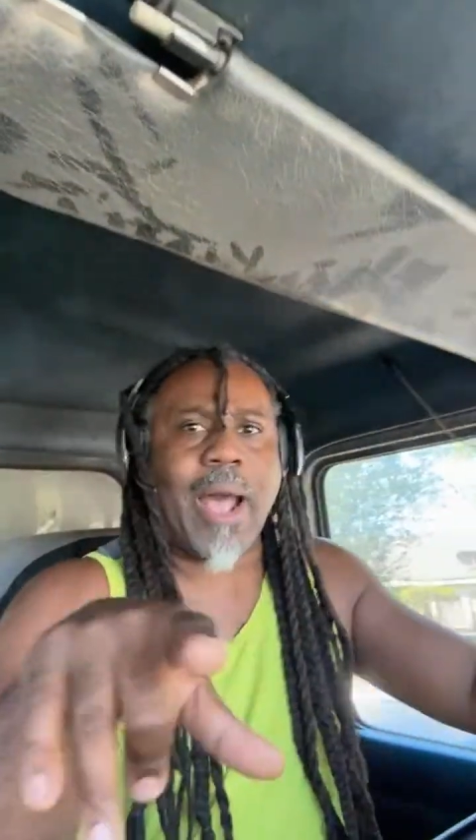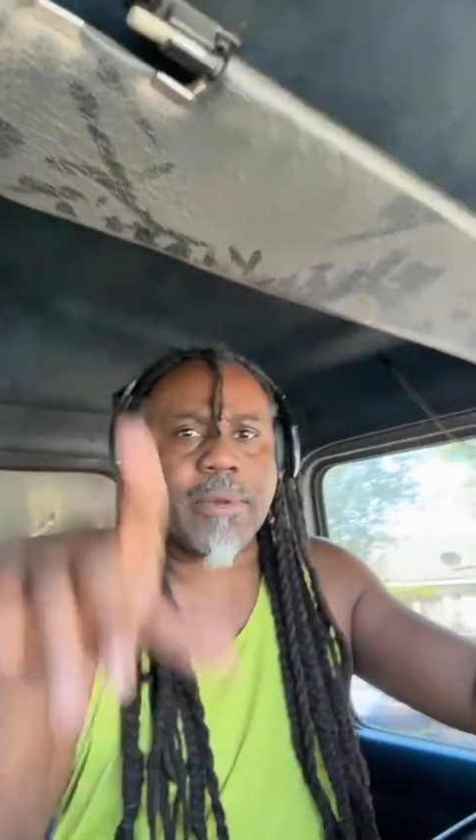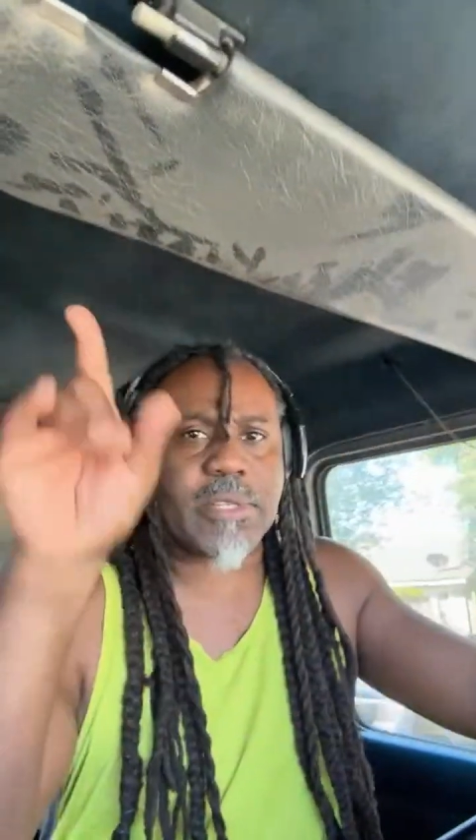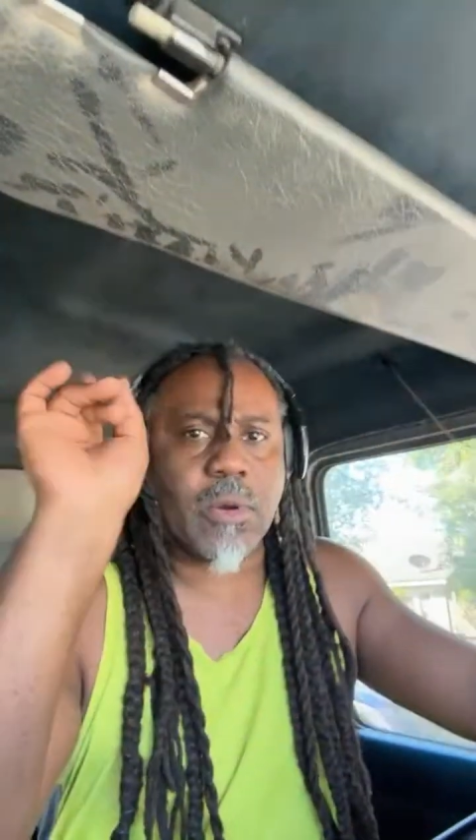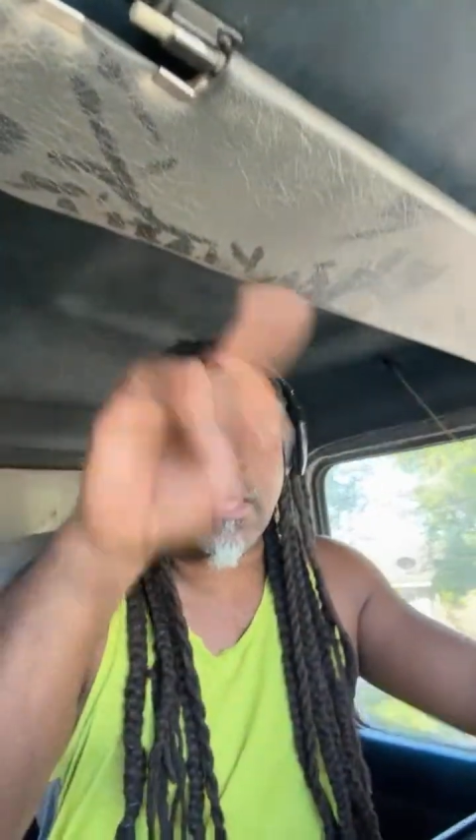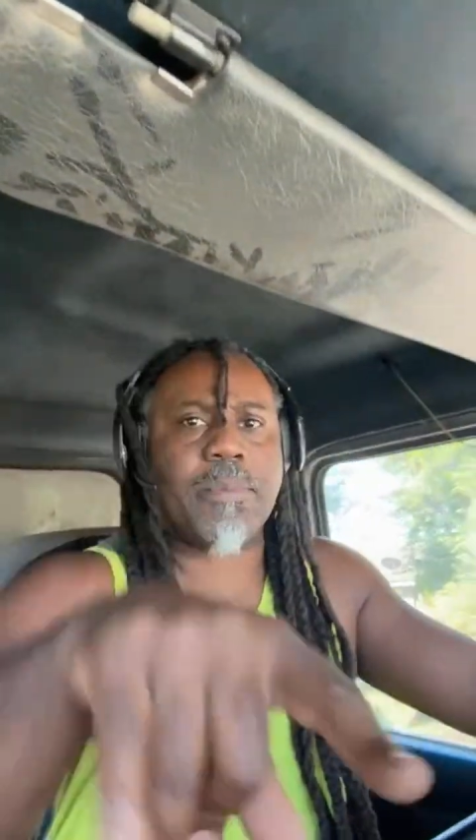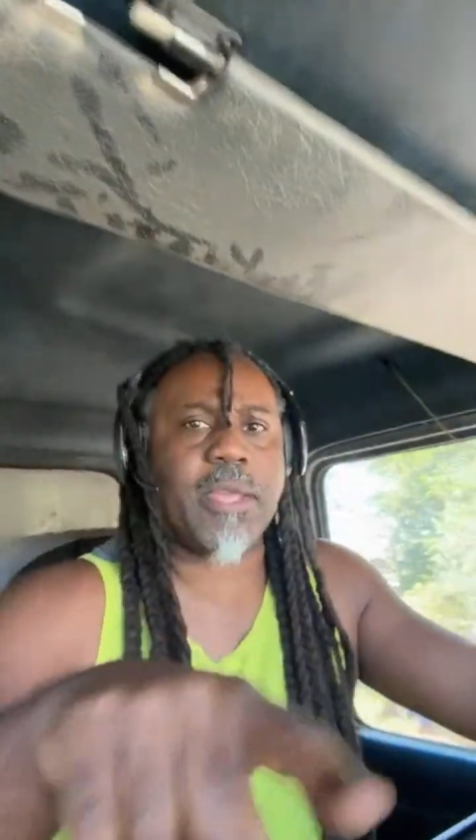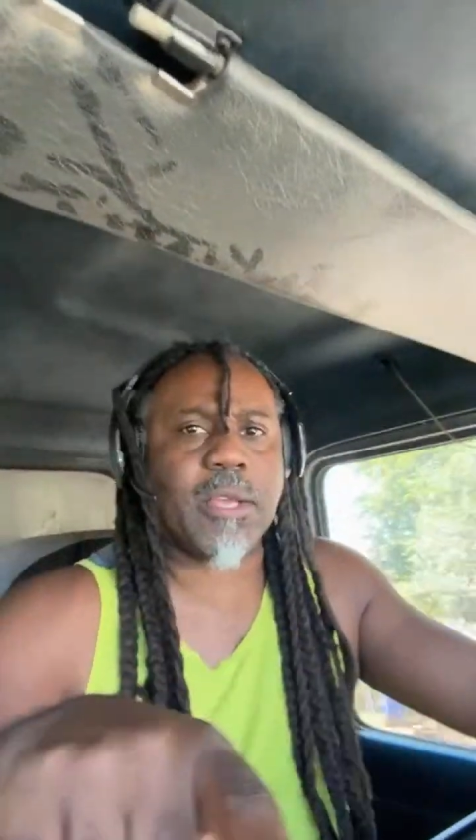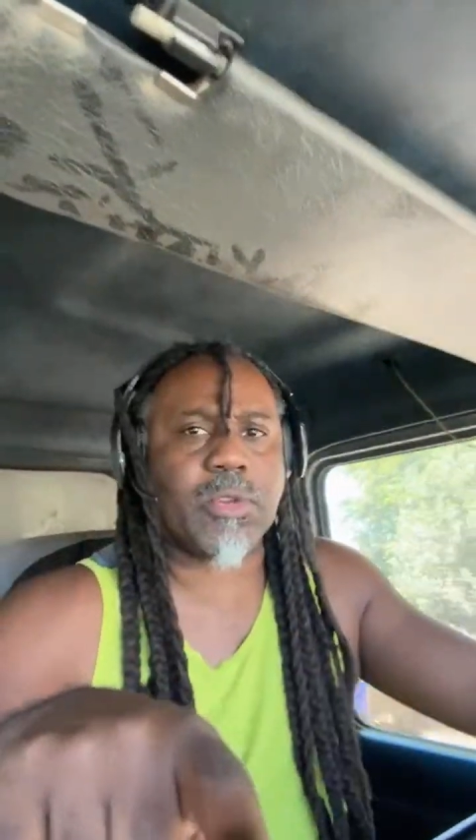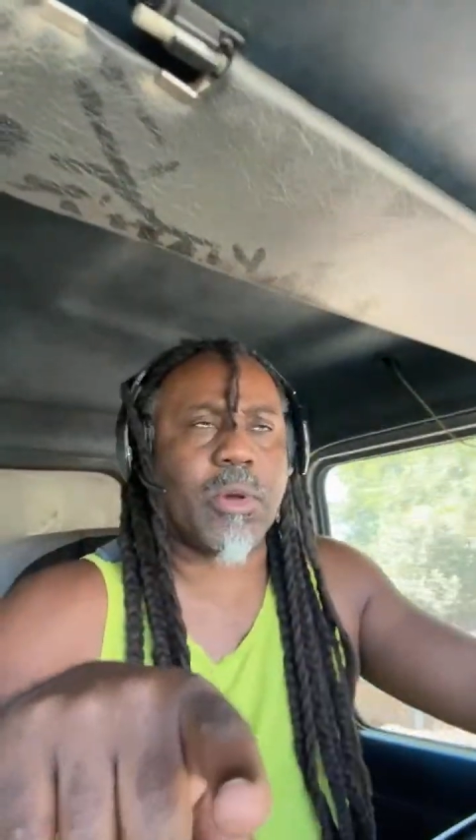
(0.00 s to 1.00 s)
out so
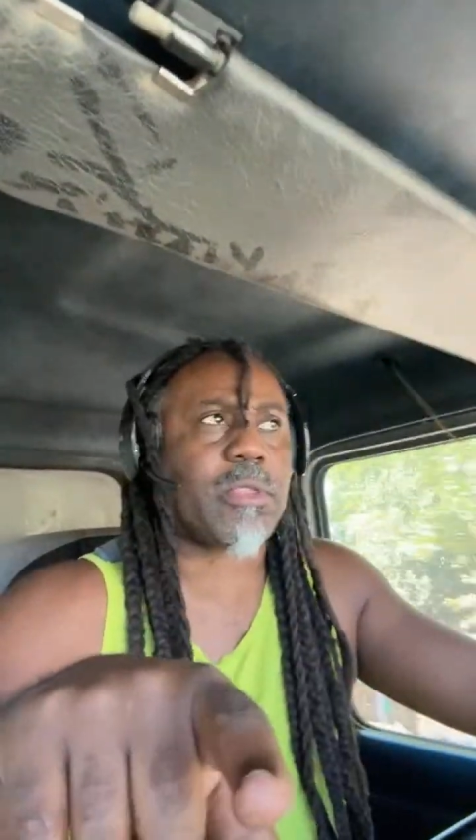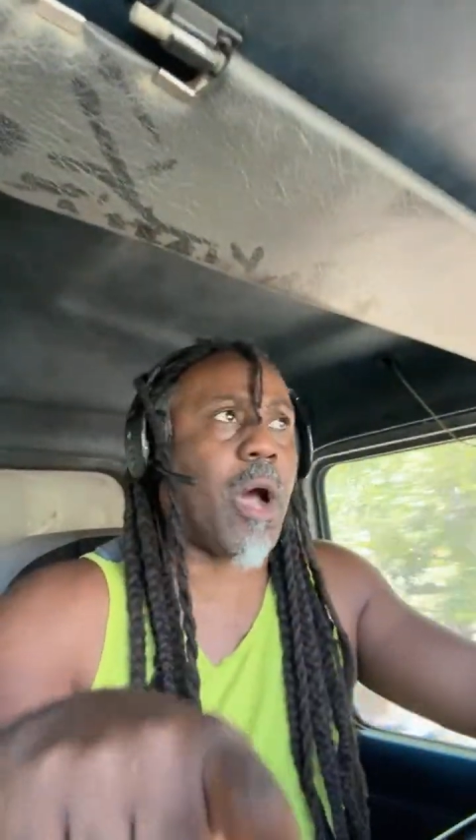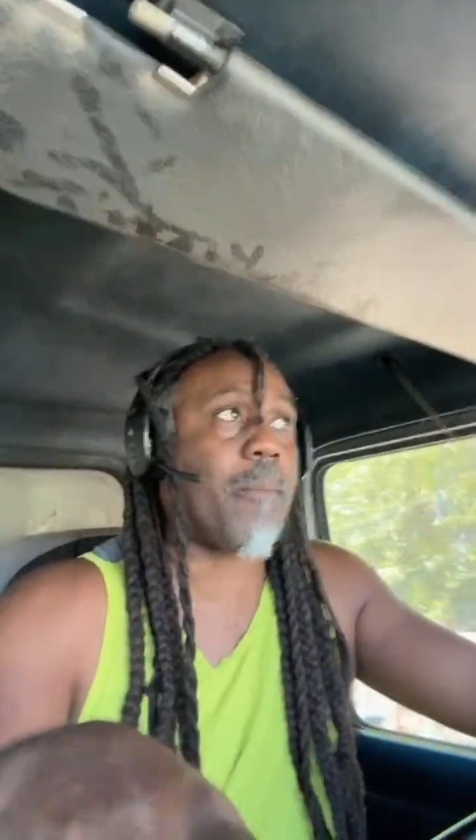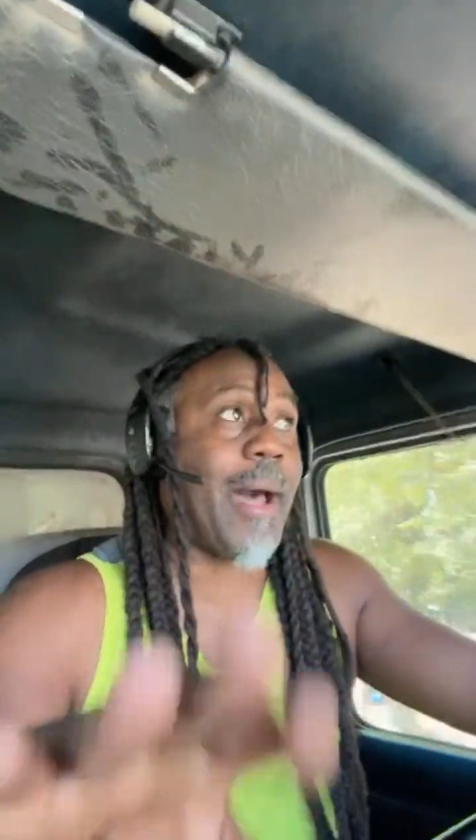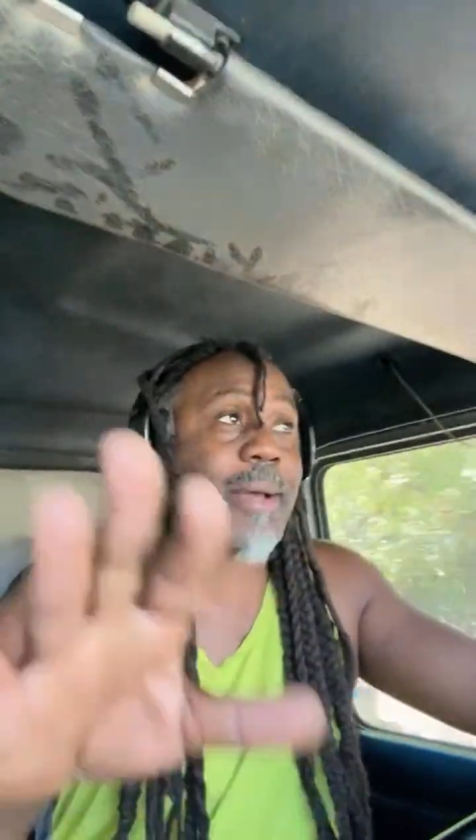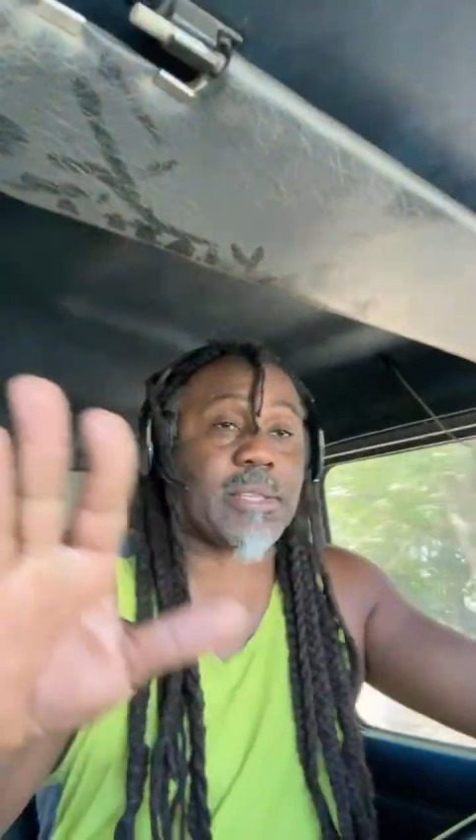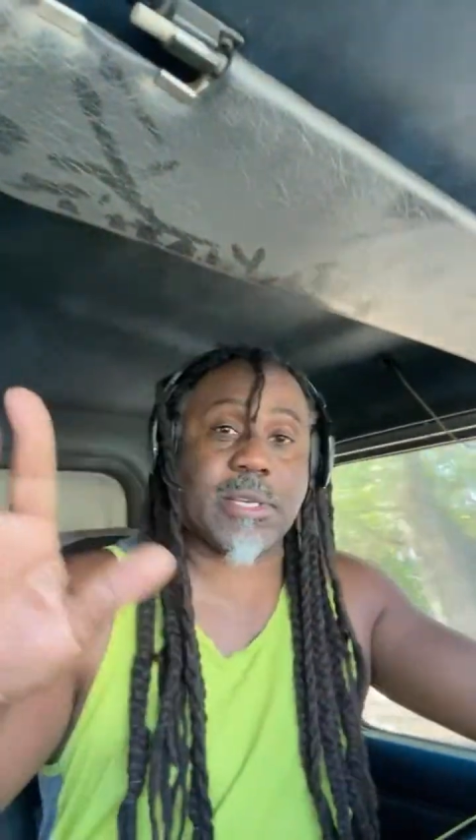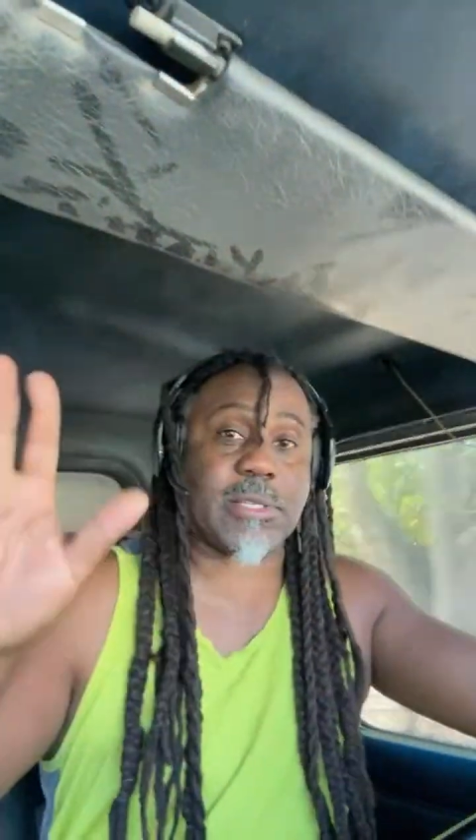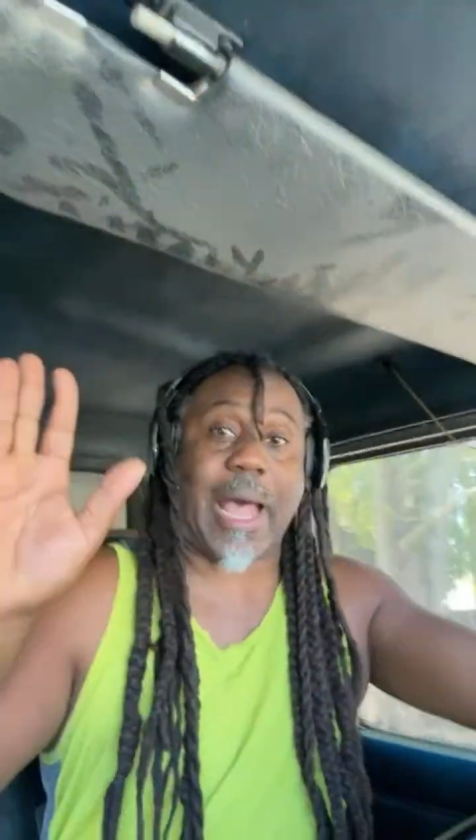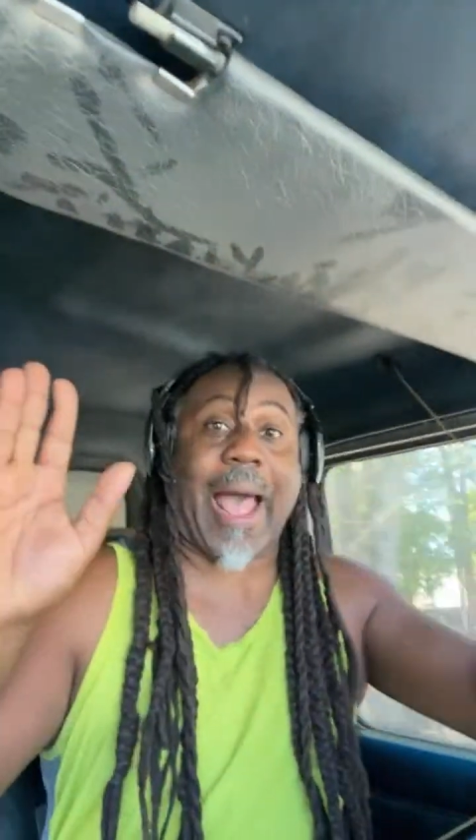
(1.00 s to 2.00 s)
MD can do a thought box
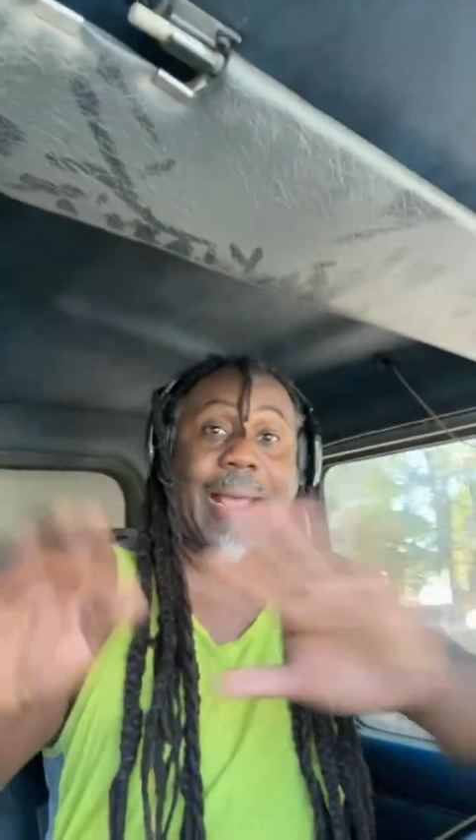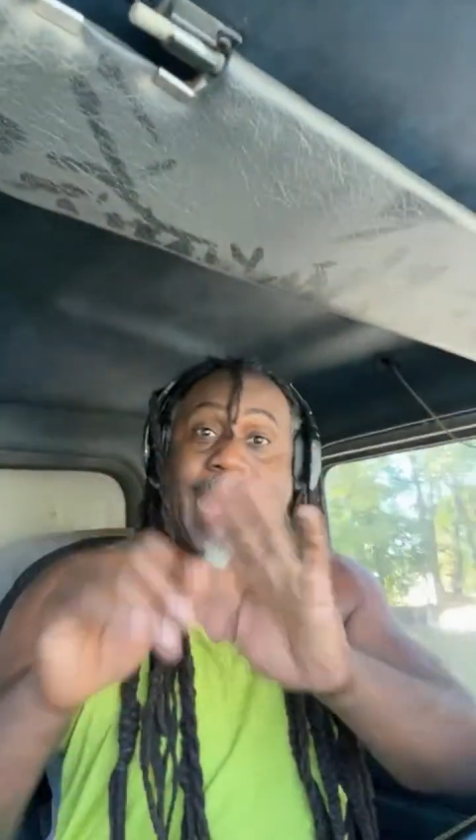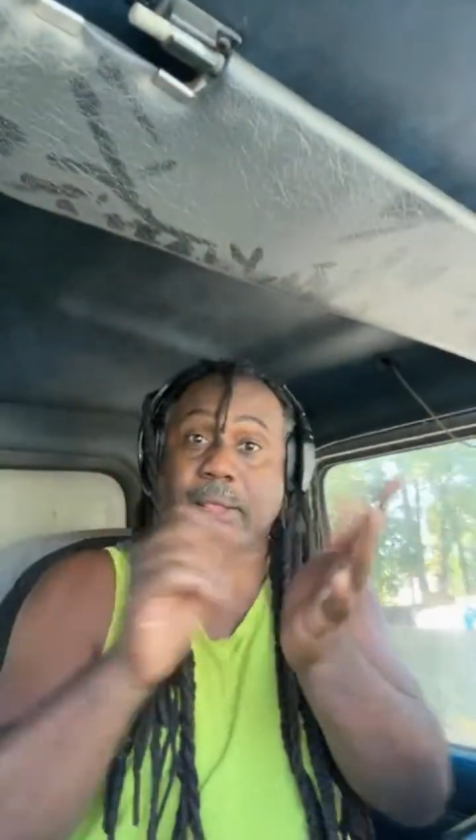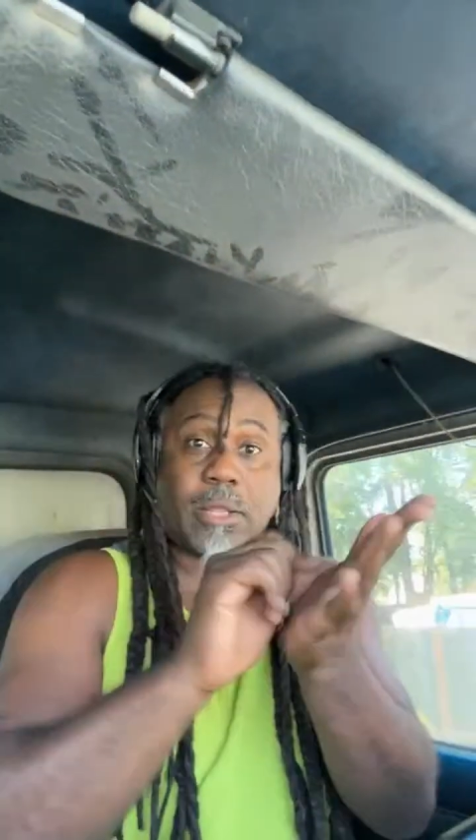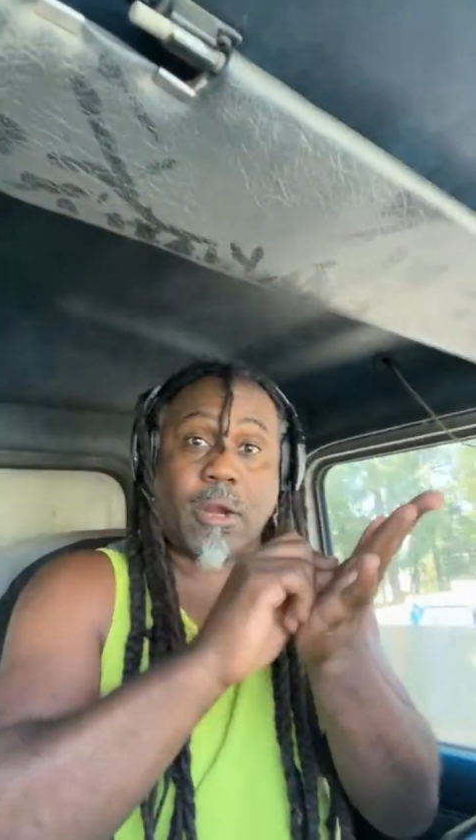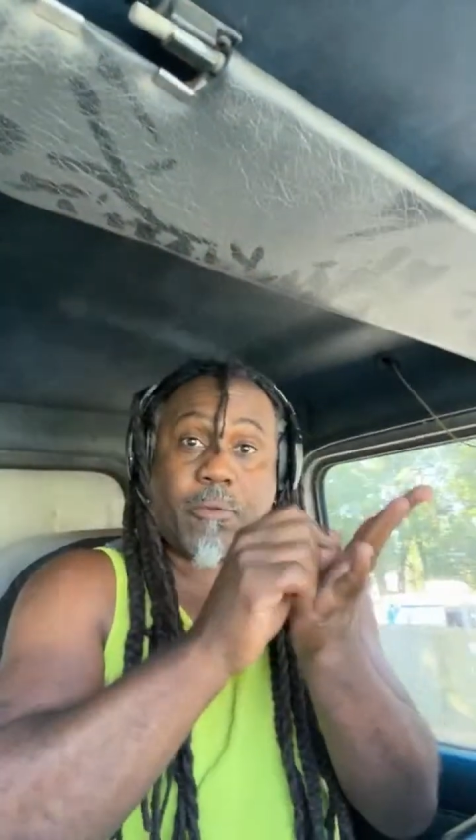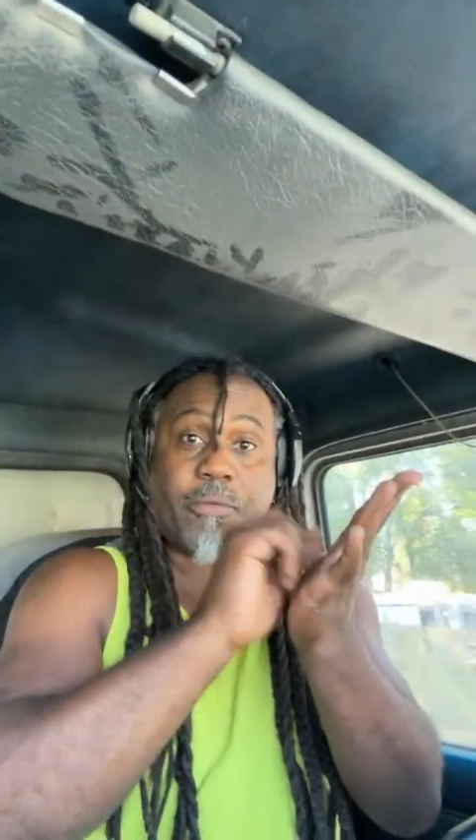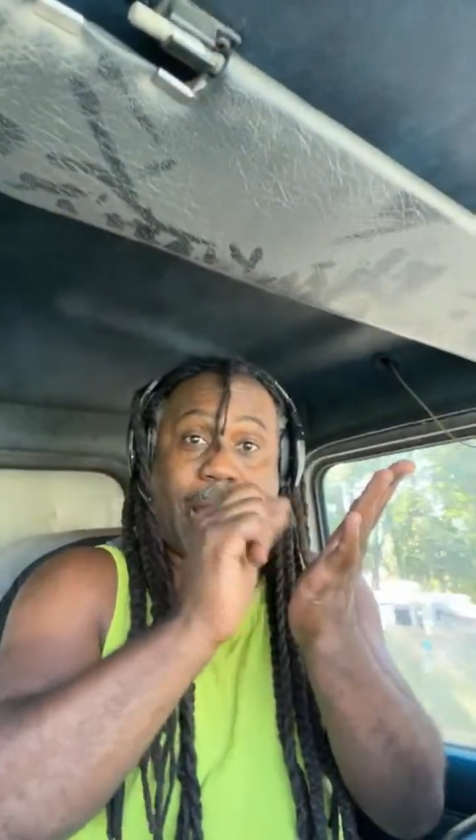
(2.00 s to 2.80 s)
because I got to learn.